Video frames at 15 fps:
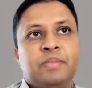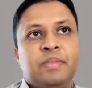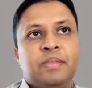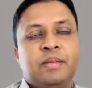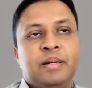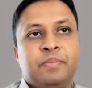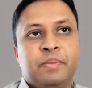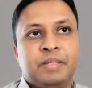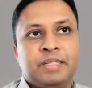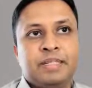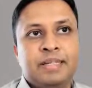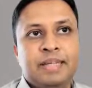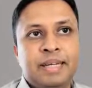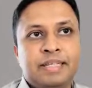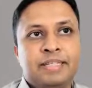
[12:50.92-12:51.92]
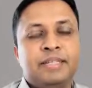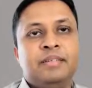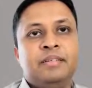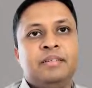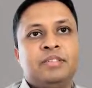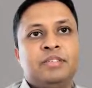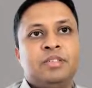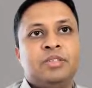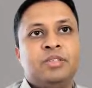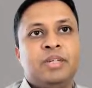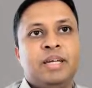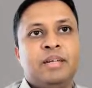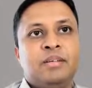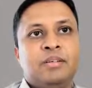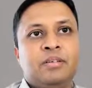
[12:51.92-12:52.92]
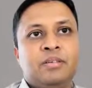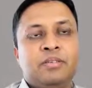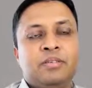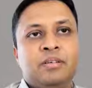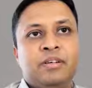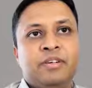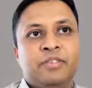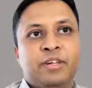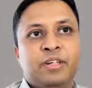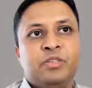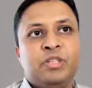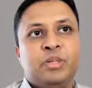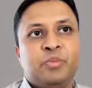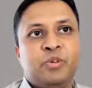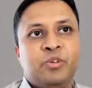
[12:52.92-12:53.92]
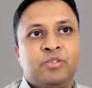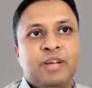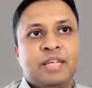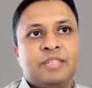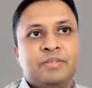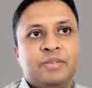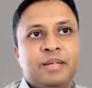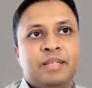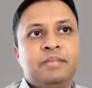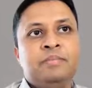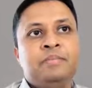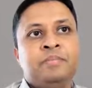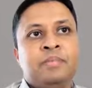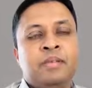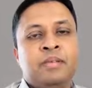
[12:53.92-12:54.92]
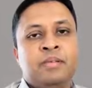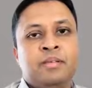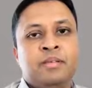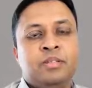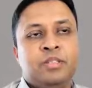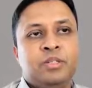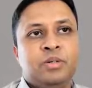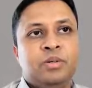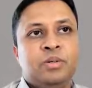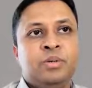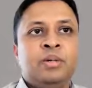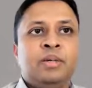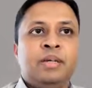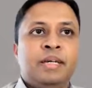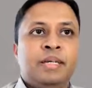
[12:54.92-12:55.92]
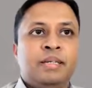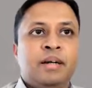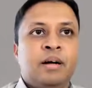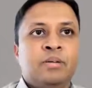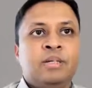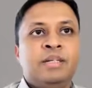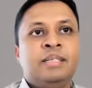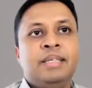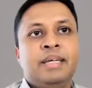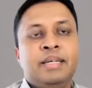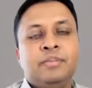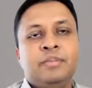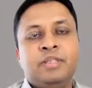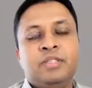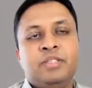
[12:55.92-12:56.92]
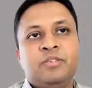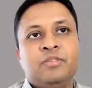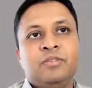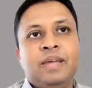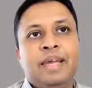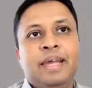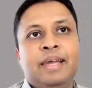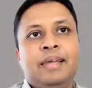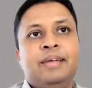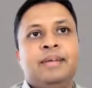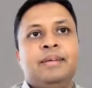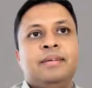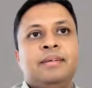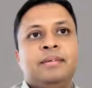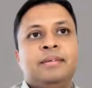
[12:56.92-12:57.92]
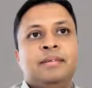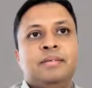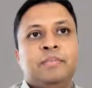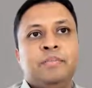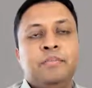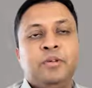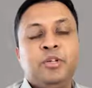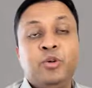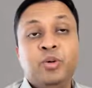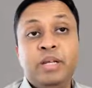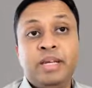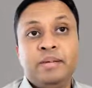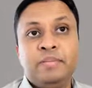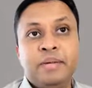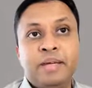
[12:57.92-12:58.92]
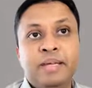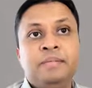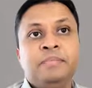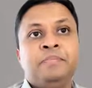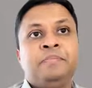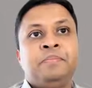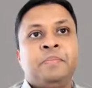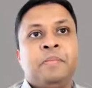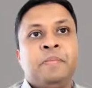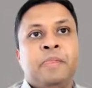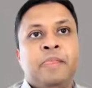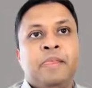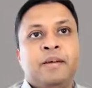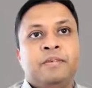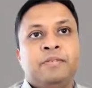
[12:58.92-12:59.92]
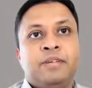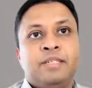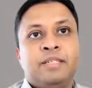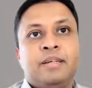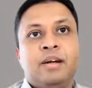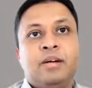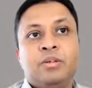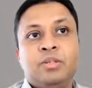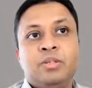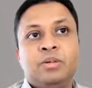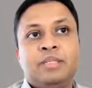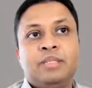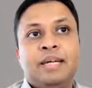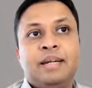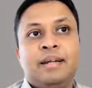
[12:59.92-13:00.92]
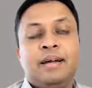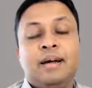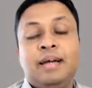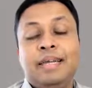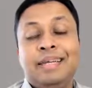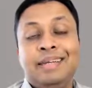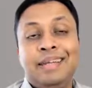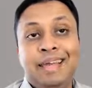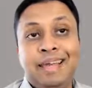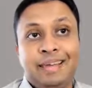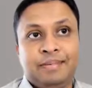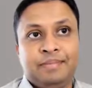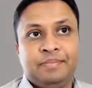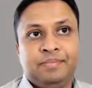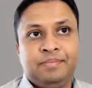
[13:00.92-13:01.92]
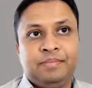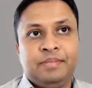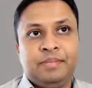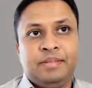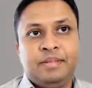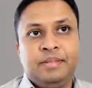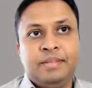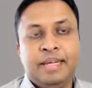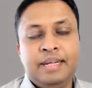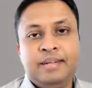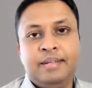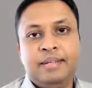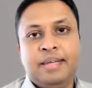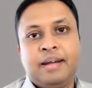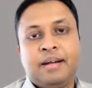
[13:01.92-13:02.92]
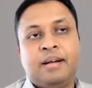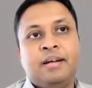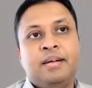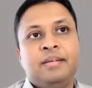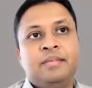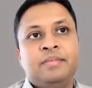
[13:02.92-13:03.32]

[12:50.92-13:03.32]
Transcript: representation. So you can refer to the proof as well. So in counting the elements of A union B, first count those that are in A. Then there are